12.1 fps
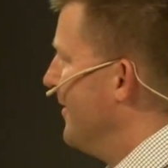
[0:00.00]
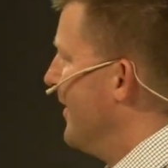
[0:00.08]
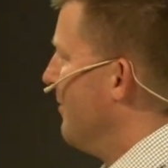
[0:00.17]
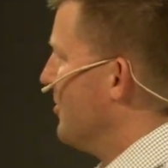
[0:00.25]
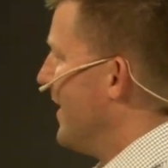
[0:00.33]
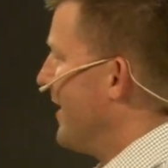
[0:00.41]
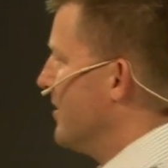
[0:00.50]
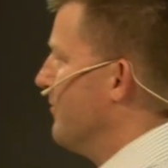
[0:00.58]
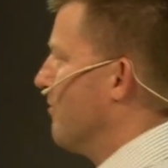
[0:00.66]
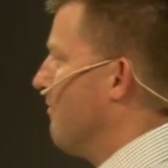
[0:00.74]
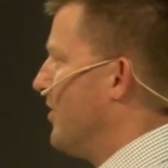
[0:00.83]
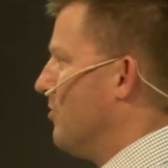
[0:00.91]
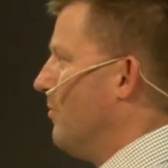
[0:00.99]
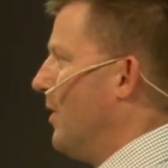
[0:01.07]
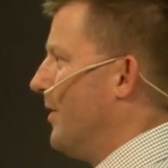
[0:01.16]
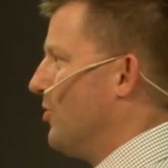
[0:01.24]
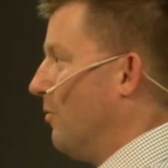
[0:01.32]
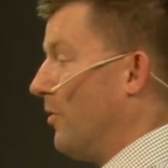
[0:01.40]
That was an act of aggression
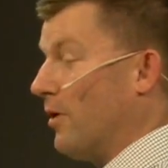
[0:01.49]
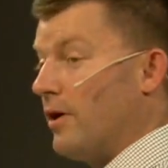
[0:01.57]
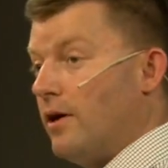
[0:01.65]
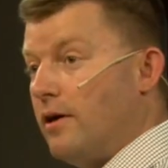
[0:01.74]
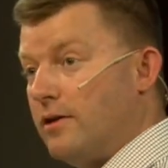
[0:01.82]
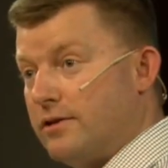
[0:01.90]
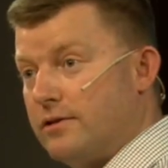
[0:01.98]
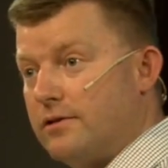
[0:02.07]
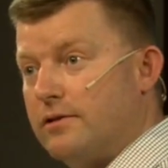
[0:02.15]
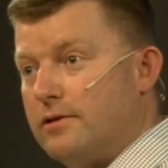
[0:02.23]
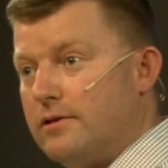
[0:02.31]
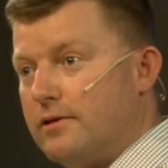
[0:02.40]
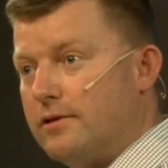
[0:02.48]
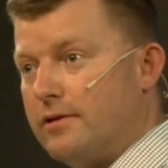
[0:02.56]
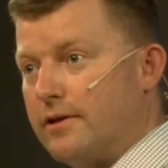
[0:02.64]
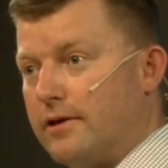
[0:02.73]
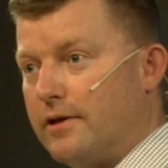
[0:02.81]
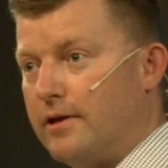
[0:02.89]
by a dominant caste.
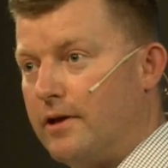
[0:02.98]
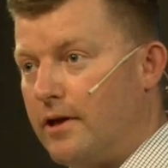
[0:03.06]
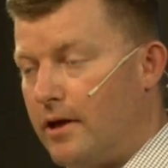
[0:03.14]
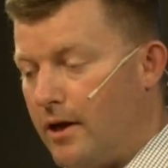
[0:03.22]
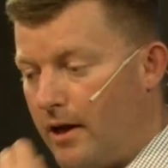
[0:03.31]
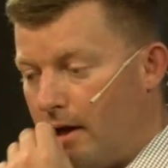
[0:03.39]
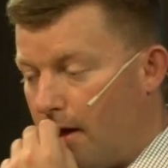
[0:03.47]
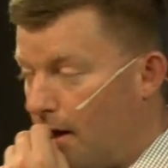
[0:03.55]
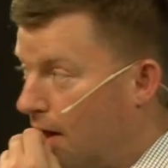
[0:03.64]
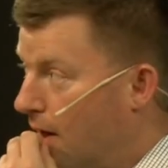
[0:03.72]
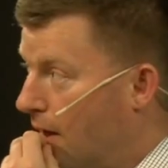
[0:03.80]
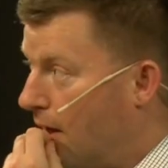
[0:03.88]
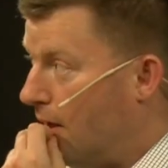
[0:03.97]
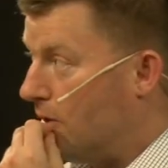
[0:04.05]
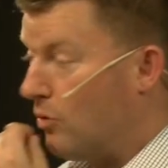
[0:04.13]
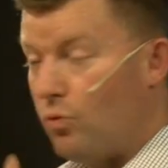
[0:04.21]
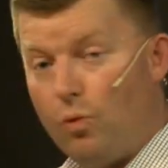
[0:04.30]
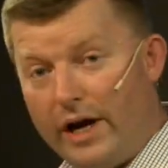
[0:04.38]
Okay.
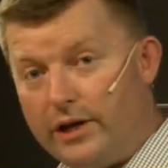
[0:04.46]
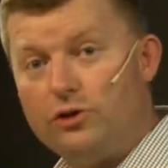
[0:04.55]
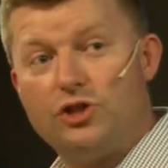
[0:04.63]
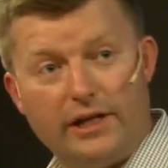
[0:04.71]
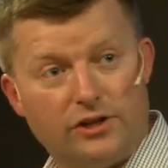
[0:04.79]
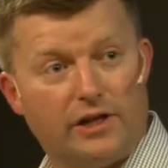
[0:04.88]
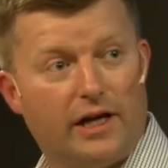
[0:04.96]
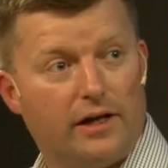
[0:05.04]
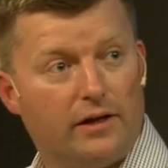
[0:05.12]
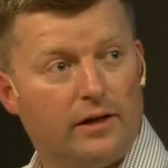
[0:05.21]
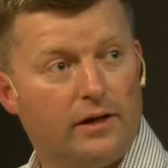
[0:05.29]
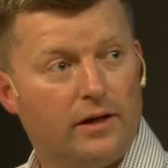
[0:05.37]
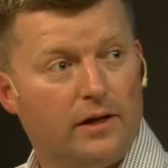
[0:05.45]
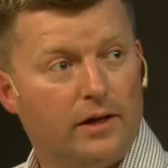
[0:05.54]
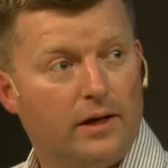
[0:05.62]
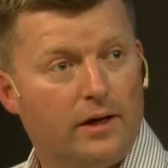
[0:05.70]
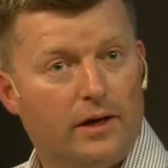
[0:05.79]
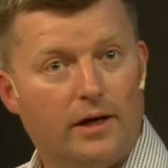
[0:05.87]
The way you change that
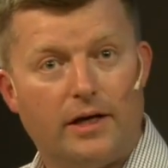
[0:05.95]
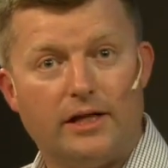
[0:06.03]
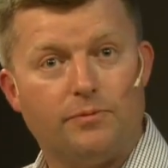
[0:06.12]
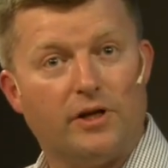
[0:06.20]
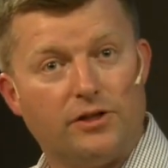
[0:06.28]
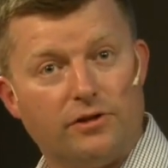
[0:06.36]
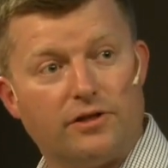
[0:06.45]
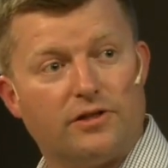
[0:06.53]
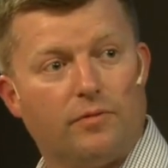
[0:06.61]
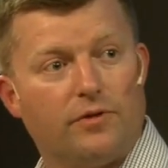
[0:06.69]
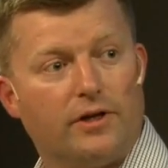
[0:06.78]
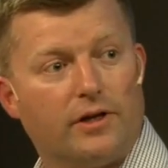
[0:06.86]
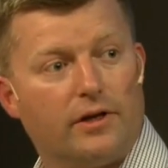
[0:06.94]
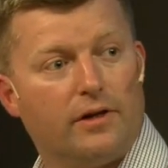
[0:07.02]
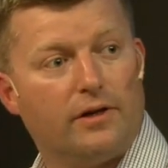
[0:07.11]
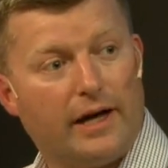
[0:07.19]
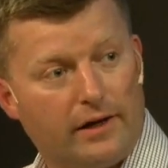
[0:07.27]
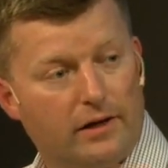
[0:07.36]
is by doing something
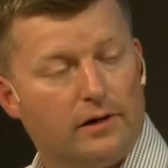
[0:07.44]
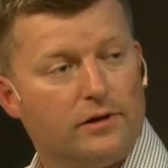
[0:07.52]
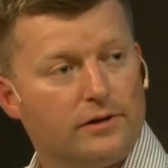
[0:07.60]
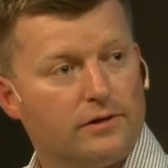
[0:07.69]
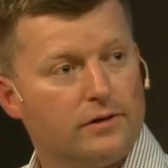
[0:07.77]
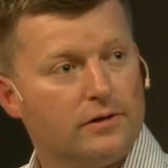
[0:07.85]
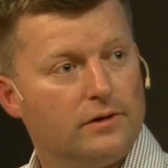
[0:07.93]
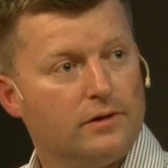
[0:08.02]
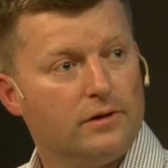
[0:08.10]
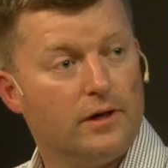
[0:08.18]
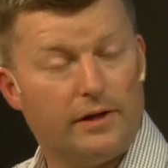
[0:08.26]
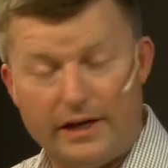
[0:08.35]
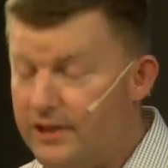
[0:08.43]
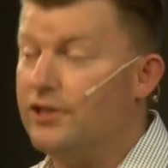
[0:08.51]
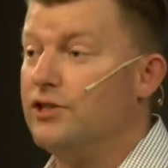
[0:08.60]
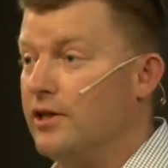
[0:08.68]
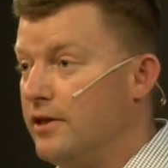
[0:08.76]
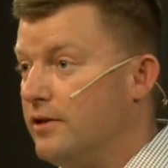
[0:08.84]
that caste, and they need
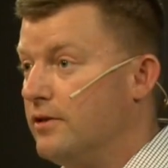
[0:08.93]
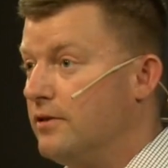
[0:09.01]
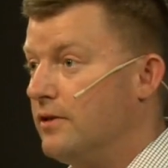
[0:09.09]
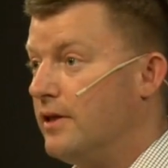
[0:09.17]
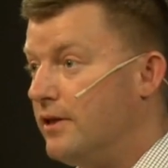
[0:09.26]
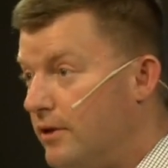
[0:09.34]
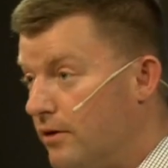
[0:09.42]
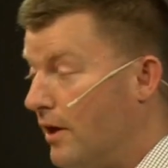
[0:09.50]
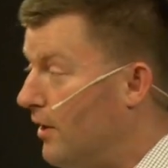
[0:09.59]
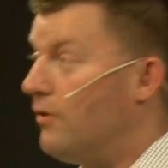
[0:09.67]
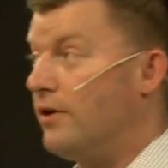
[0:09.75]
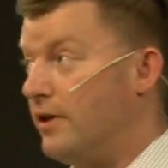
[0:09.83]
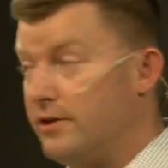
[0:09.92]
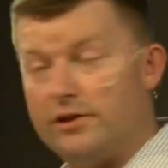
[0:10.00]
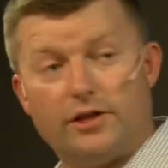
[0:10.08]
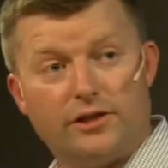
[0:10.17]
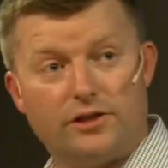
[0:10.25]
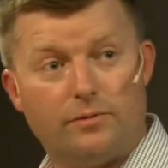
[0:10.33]
to change. They know they need to
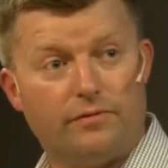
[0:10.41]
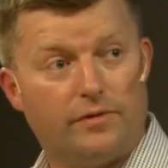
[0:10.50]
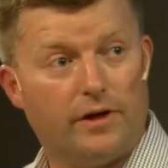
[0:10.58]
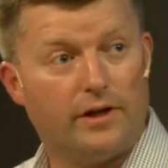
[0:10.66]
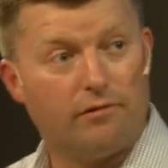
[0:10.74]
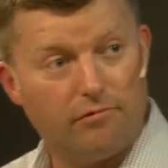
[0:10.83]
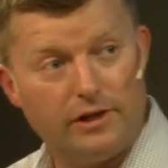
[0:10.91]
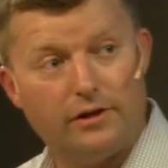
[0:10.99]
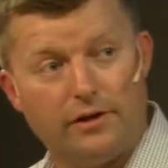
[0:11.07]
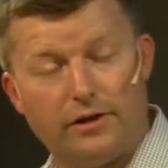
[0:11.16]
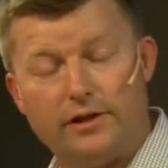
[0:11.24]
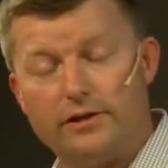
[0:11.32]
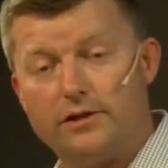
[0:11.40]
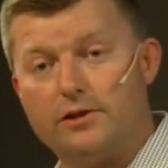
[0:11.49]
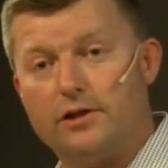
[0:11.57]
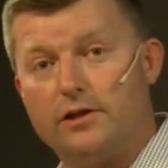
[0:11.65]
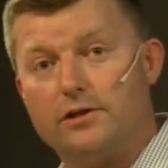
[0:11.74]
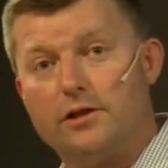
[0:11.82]
change, to be fair. They really know they need to
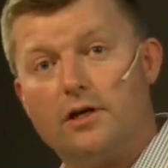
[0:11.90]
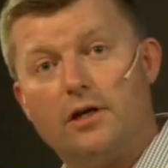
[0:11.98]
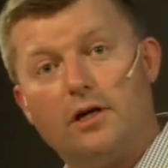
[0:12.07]
change.